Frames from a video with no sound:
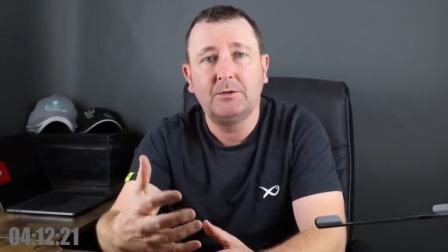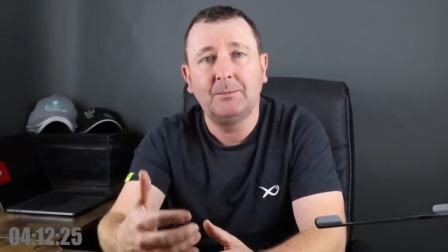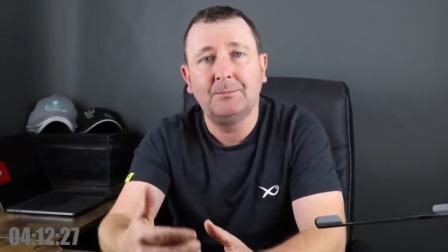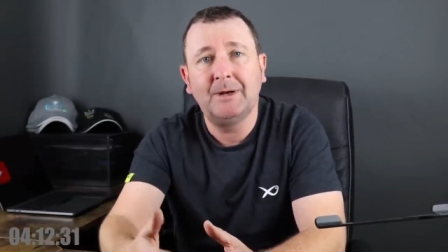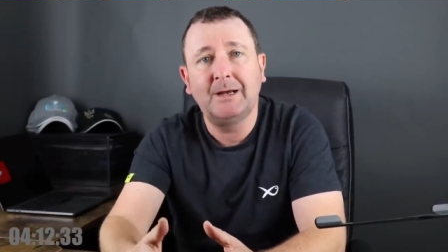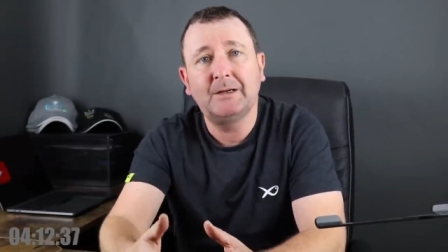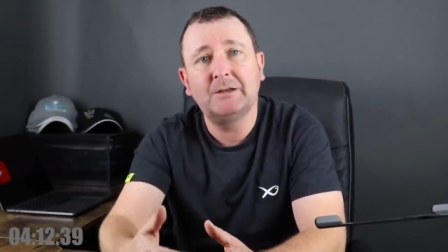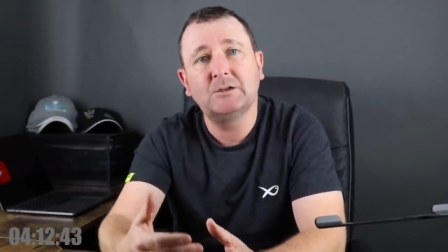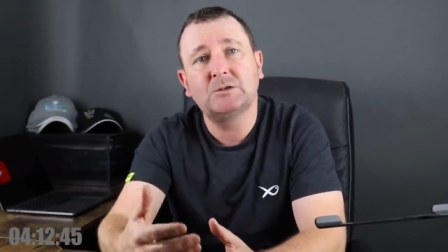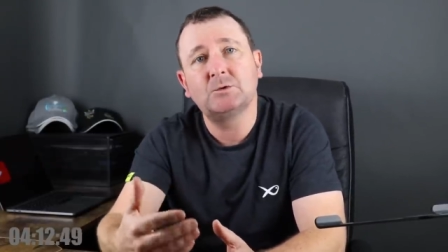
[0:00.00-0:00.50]
the
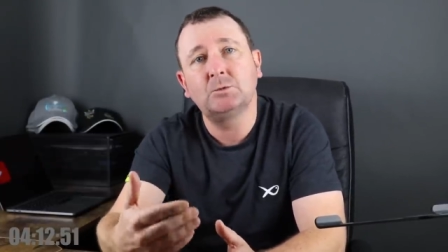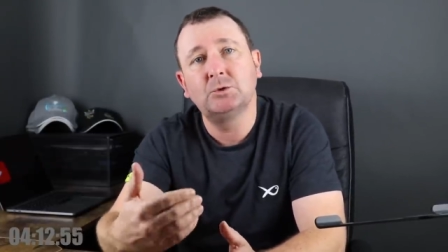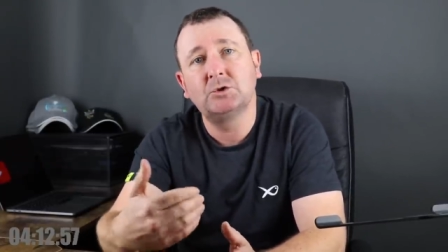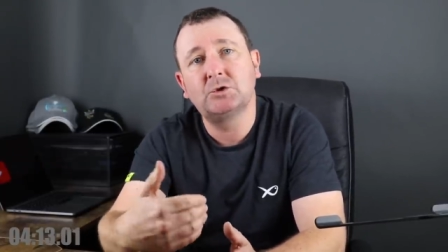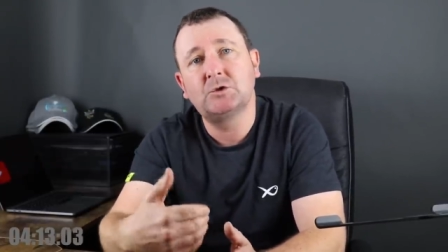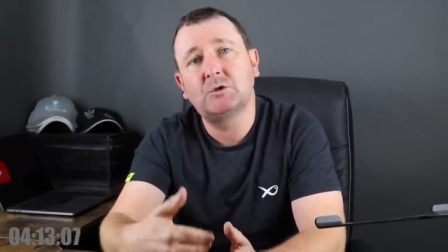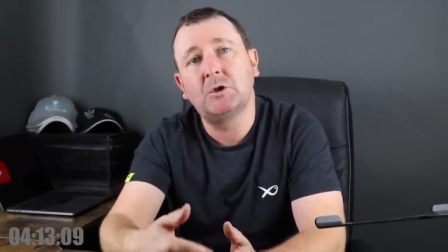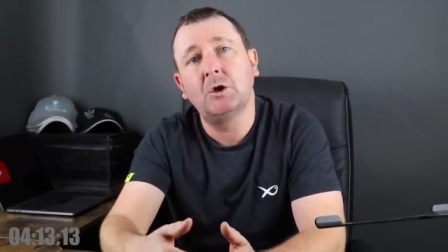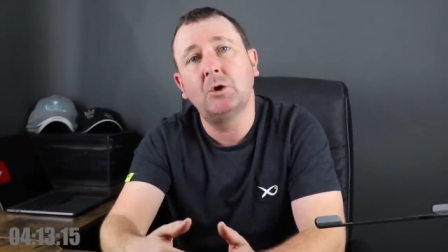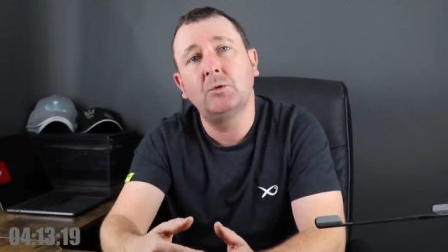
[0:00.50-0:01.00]
maggots will
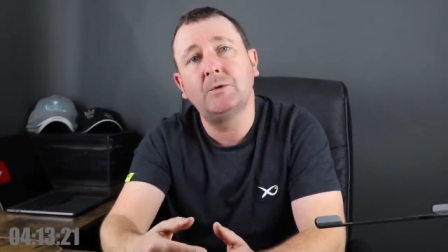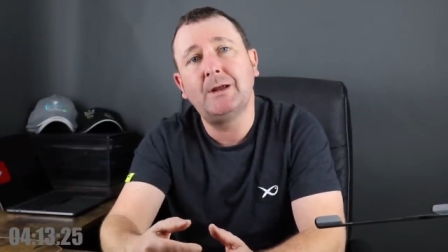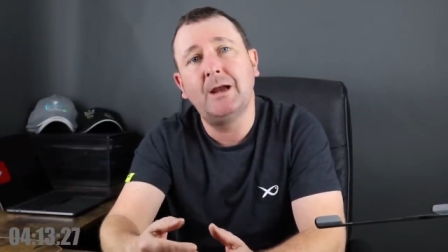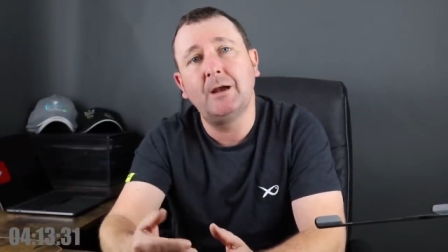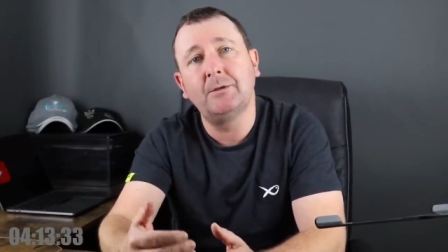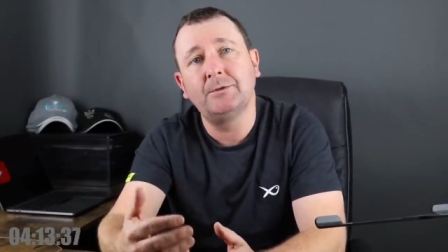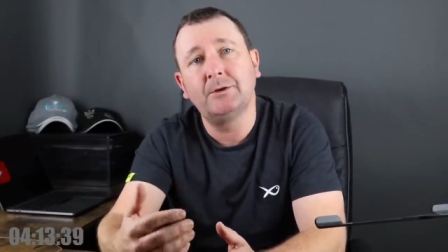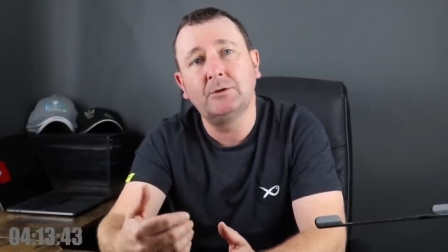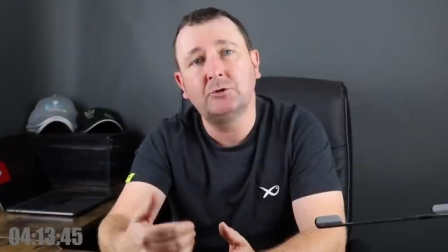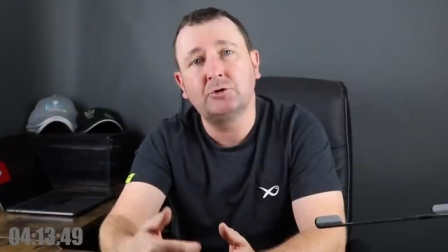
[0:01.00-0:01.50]
slow
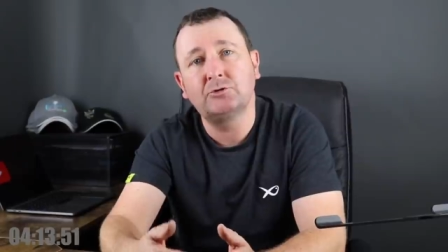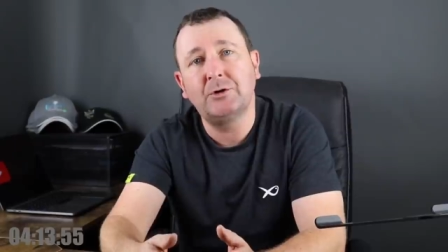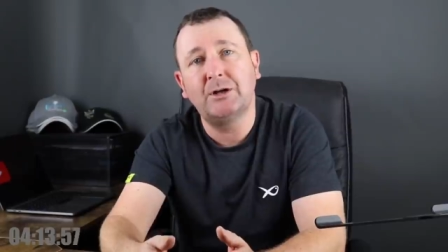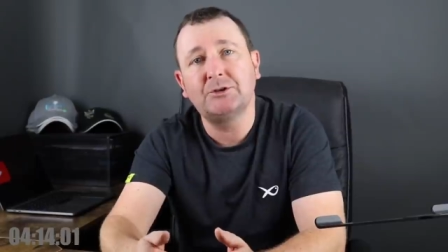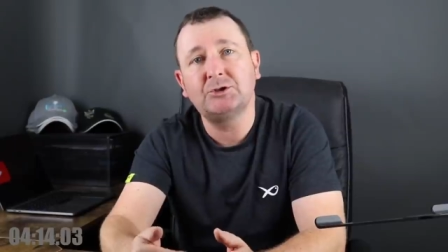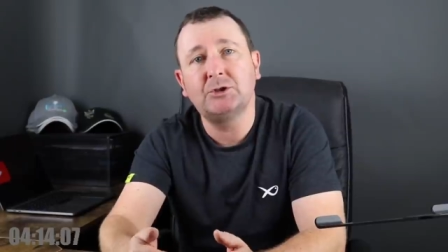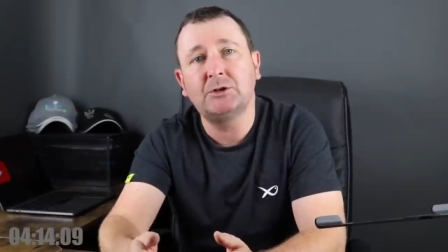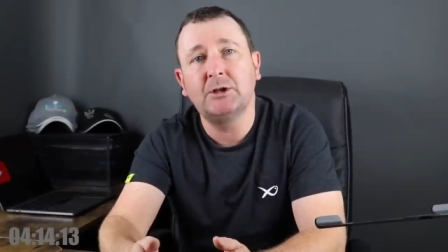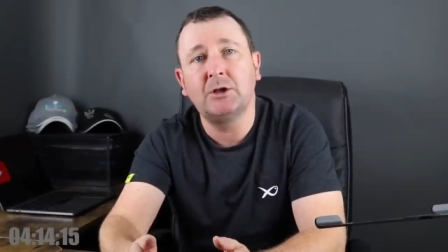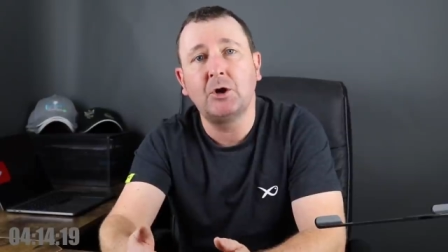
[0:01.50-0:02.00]
down they'll
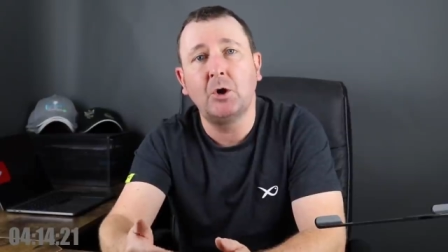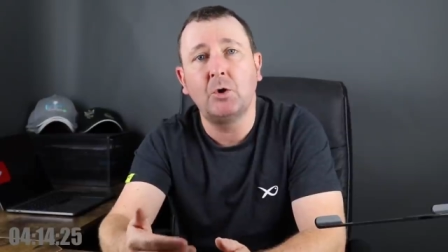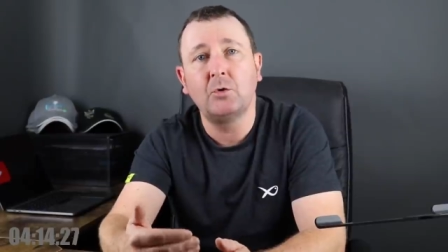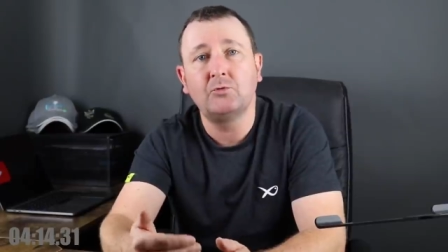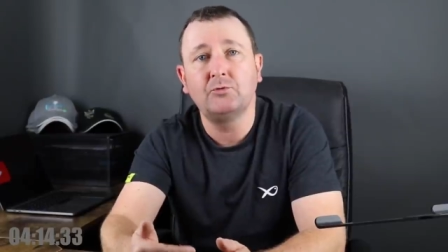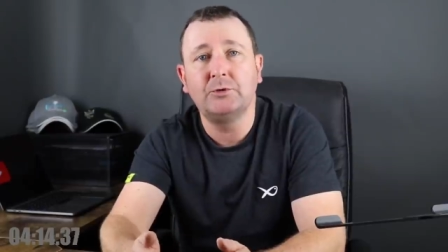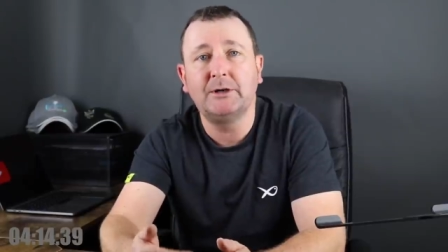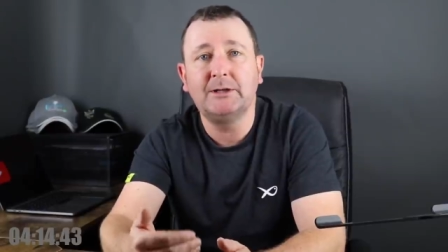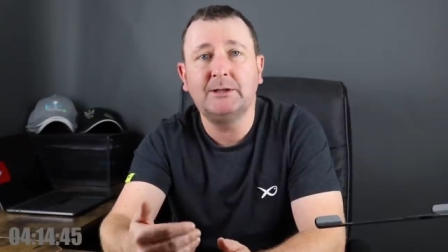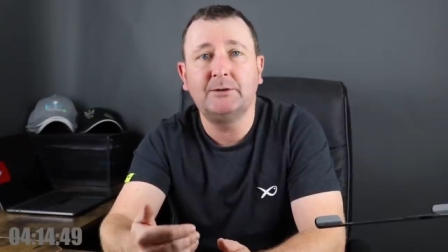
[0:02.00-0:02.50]
gradually go
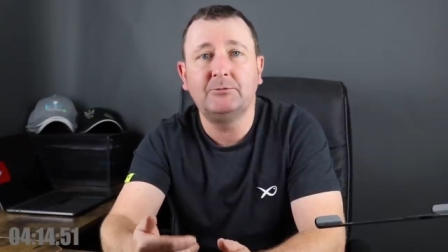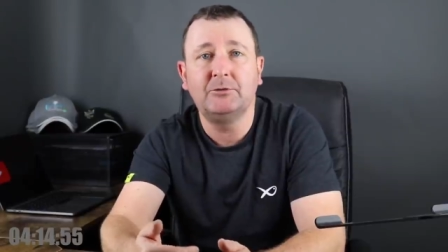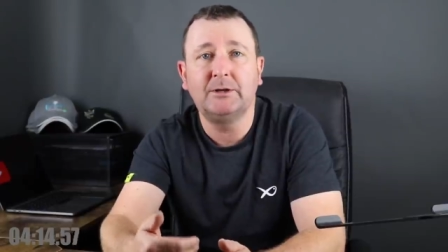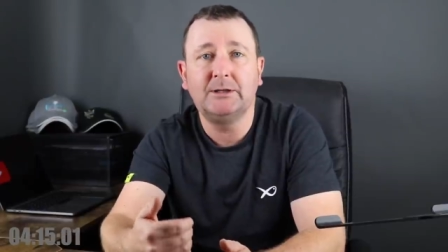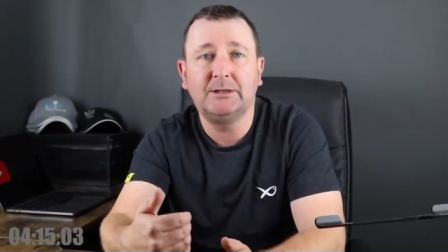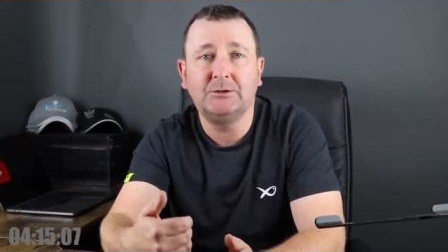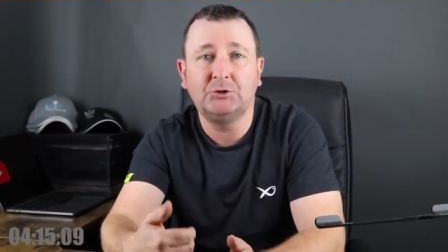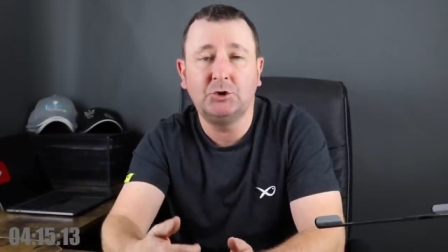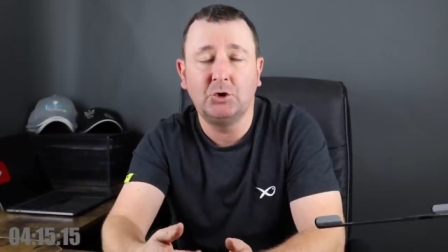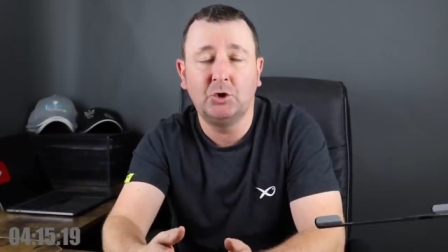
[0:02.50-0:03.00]
really
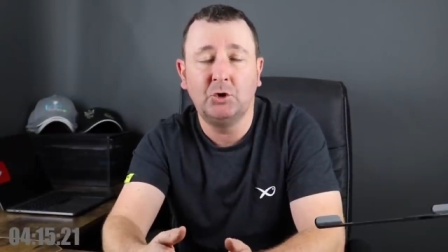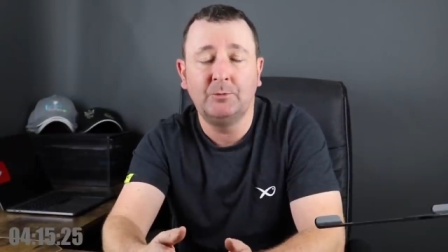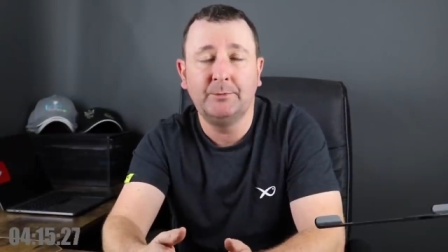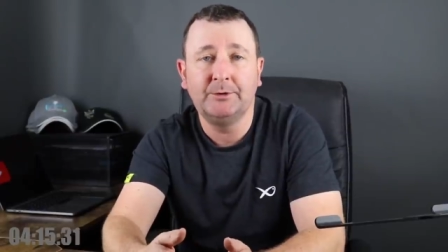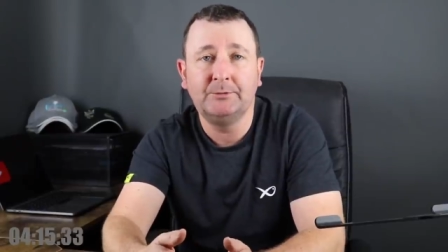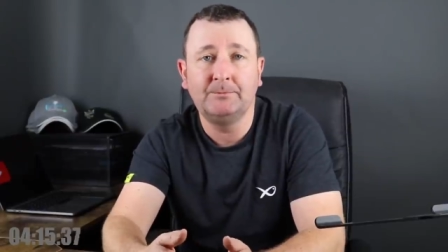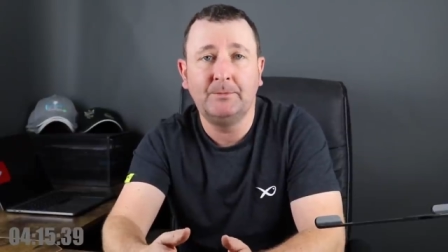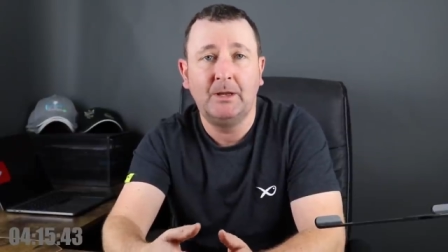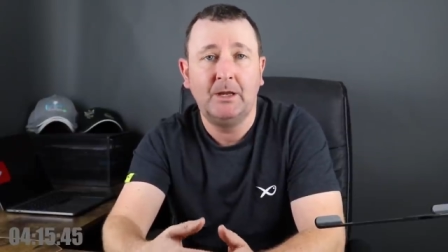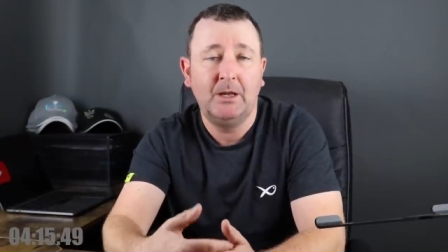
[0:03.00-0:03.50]
really
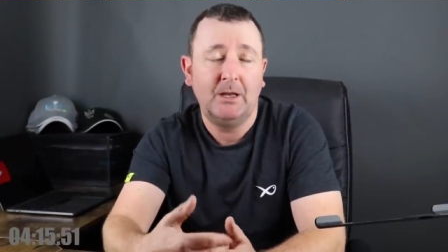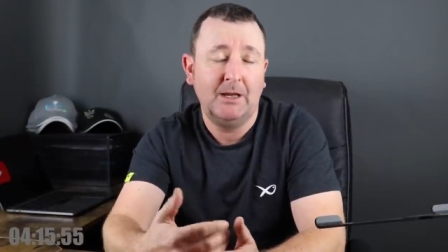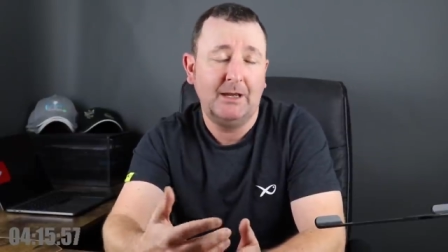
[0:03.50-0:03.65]
dormant